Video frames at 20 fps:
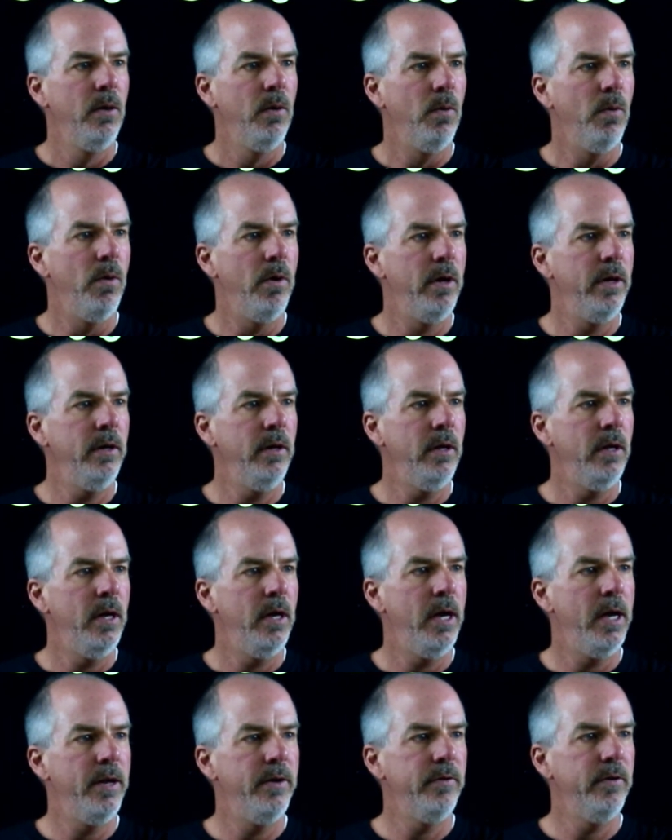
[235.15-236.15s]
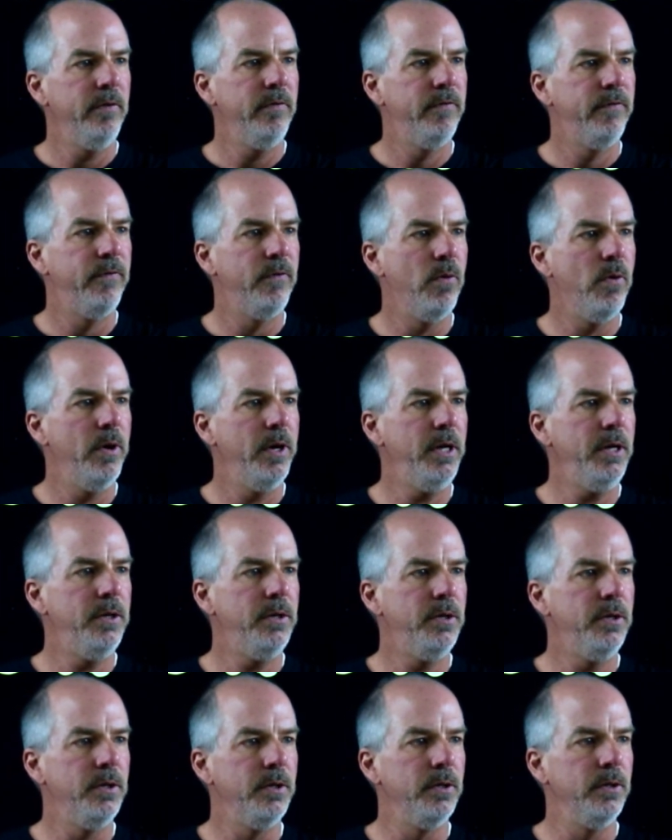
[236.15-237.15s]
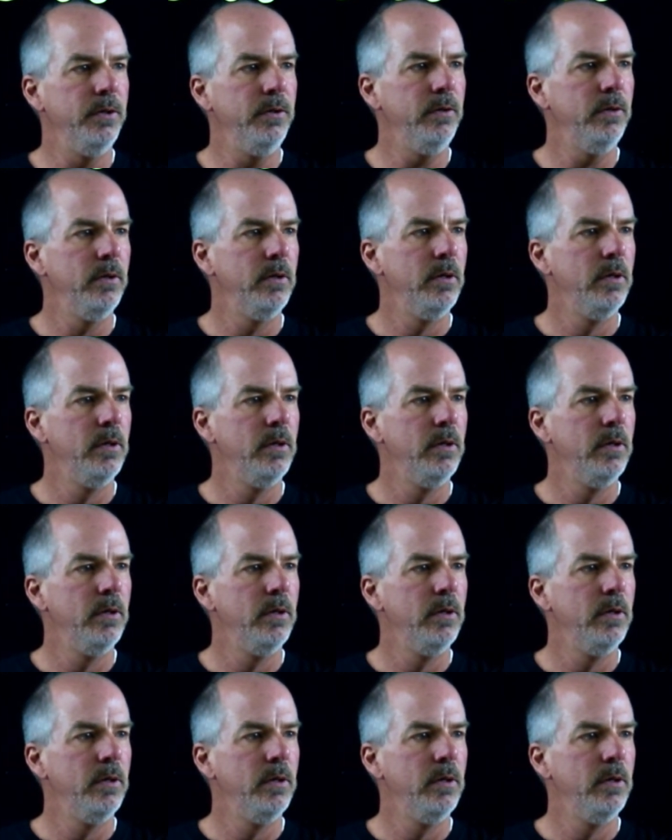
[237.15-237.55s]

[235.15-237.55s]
142